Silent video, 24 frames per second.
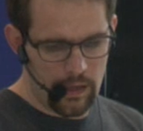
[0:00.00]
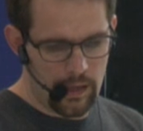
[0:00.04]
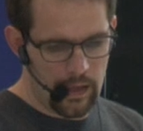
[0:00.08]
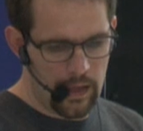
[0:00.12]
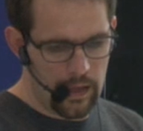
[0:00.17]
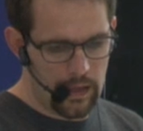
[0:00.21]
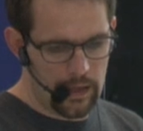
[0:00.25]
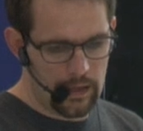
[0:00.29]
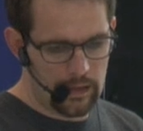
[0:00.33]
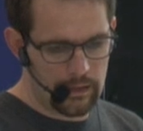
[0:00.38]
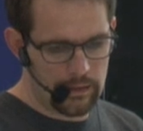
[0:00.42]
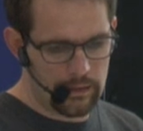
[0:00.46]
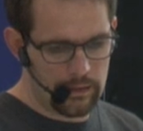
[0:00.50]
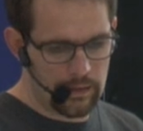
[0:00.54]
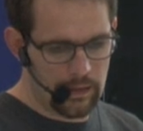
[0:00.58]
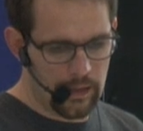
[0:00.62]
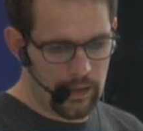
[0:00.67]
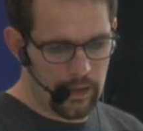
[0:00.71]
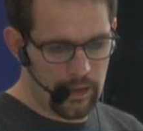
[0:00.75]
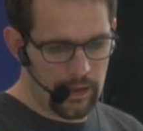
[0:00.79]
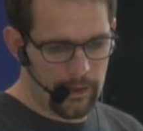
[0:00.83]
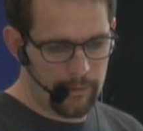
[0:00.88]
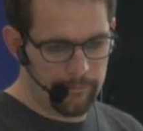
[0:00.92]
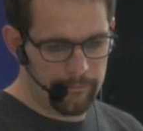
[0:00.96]
And
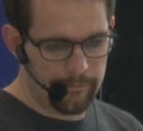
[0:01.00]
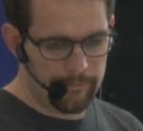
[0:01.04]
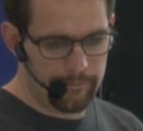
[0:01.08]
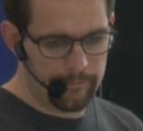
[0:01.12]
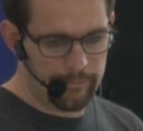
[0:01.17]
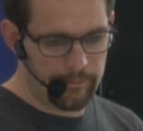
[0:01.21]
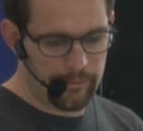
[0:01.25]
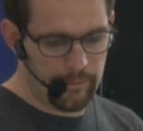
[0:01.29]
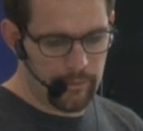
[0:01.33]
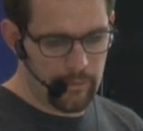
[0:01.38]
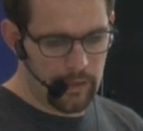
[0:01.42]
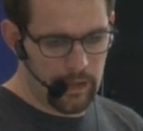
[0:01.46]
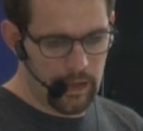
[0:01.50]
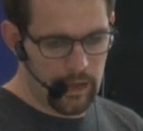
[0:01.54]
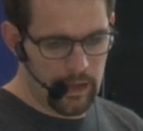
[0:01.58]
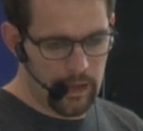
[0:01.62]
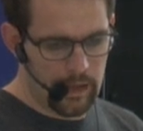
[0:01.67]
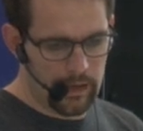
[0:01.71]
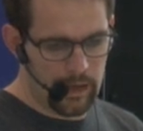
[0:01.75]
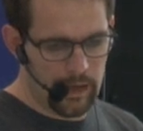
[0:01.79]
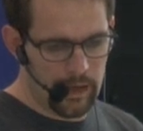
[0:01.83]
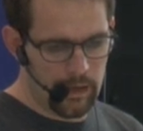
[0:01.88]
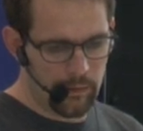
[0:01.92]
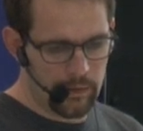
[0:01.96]

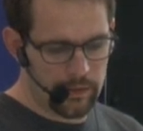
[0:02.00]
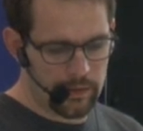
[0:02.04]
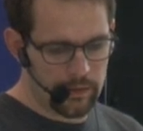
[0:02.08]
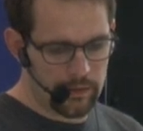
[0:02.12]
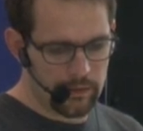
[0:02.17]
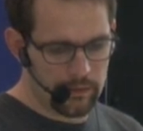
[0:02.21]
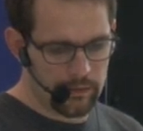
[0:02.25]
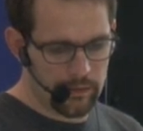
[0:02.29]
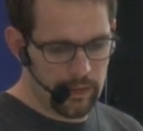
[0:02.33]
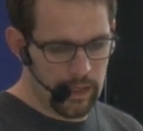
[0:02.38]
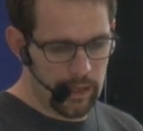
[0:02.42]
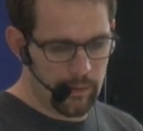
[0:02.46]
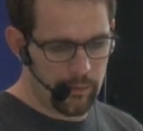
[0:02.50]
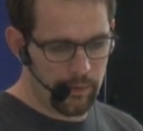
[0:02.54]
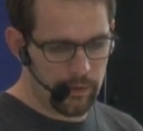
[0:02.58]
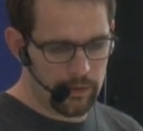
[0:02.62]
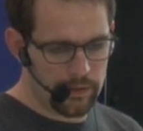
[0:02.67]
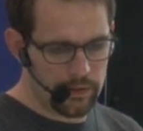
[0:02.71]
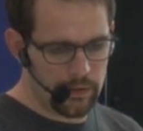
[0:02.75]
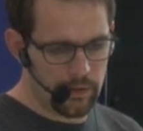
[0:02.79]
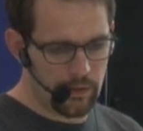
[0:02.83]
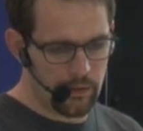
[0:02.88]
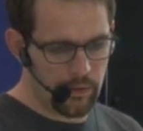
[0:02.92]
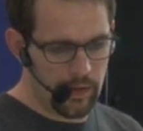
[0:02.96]
I was able
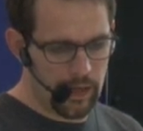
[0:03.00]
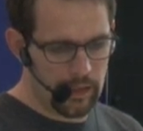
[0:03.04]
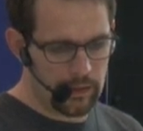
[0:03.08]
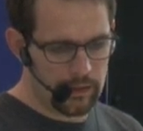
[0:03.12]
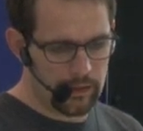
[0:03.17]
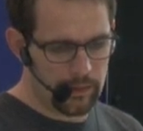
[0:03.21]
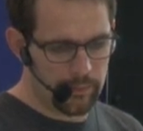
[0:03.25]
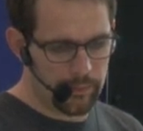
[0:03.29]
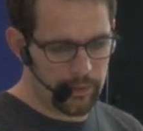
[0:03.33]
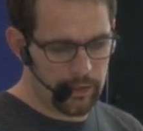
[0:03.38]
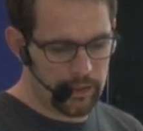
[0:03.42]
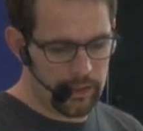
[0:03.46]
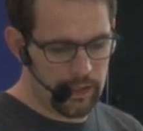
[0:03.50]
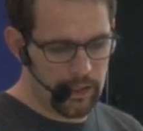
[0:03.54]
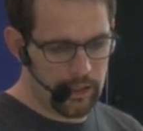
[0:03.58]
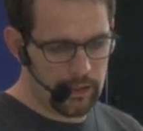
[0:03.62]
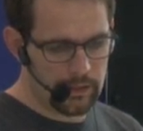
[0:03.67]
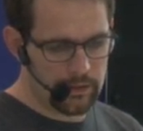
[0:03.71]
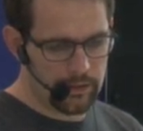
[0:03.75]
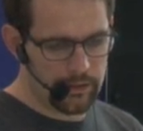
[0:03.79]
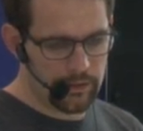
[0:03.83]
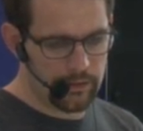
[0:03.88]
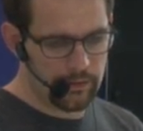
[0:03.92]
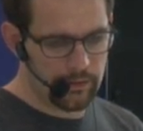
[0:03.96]
to correctly
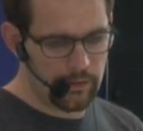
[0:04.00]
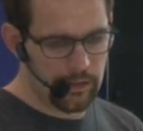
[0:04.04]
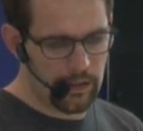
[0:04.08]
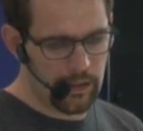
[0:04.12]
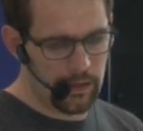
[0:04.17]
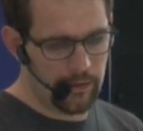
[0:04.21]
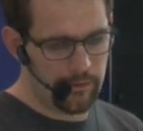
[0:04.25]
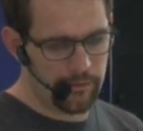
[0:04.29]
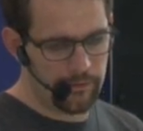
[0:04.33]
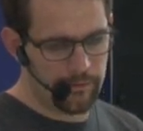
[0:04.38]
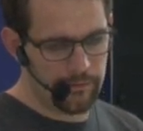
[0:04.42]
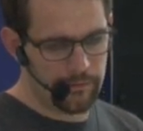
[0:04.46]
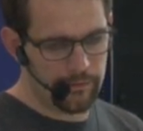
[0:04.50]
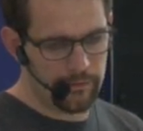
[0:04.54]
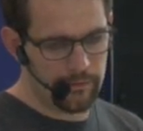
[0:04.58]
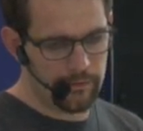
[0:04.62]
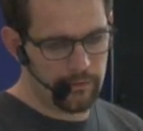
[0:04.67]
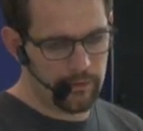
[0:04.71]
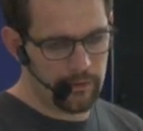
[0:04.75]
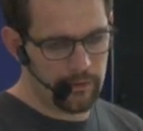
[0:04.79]
predict if